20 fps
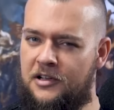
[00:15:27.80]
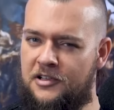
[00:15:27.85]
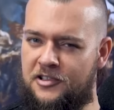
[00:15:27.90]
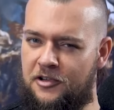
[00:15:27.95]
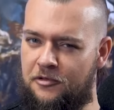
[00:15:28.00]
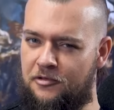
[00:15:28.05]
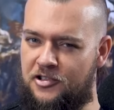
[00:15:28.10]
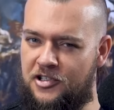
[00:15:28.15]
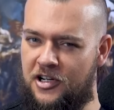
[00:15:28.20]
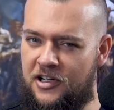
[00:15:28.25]

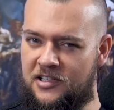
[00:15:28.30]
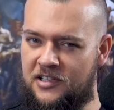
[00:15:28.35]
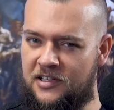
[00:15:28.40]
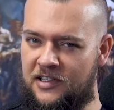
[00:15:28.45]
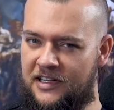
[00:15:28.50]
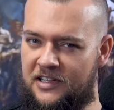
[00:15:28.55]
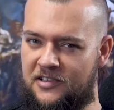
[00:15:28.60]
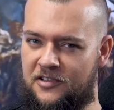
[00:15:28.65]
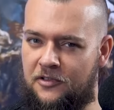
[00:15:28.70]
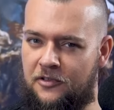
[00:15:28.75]
So just
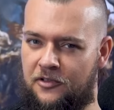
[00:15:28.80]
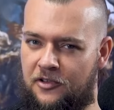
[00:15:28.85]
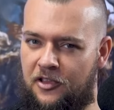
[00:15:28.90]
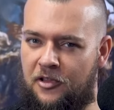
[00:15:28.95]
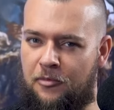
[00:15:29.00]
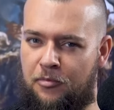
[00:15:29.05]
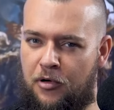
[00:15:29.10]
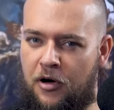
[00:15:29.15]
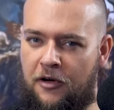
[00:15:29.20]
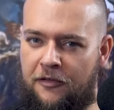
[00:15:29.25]
listen to the
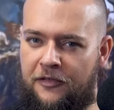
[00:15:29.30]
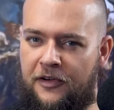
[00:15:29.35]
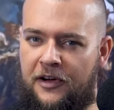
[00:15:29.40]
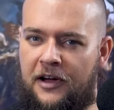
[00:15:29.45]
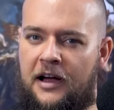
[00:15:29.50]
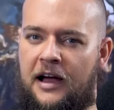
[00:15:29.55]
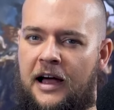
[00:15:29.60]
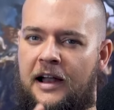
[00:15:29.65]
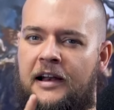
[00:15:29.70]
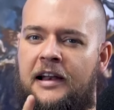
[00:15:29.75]
prophet
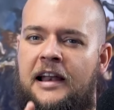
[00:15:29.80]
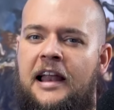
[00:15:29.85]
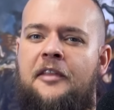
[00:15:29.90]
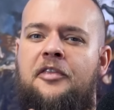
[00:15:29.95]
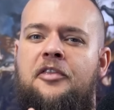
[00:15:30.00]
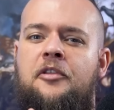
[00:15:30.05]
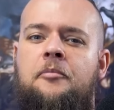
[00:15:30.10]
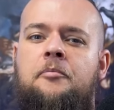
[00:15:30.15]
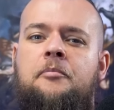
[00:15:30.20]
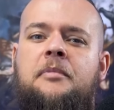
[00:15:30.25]
and
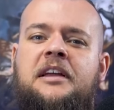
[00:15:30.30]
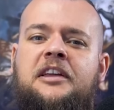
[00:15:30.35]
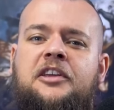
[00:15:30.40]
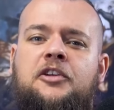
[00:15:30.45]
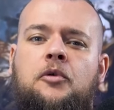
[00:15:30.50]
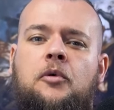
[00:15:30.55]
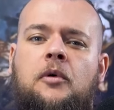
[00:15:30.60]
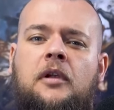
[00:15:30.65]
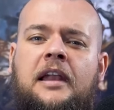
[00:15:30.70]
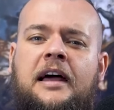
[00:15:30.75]
let them make
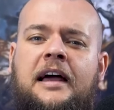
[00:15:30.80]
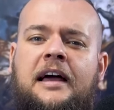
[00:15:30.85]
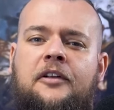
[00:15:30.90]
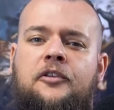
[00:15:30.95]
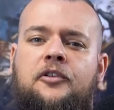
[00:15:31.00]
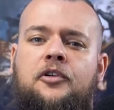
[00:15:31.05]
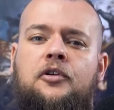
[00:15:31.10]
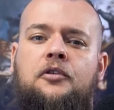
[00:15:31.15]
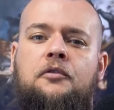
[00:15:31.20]
your land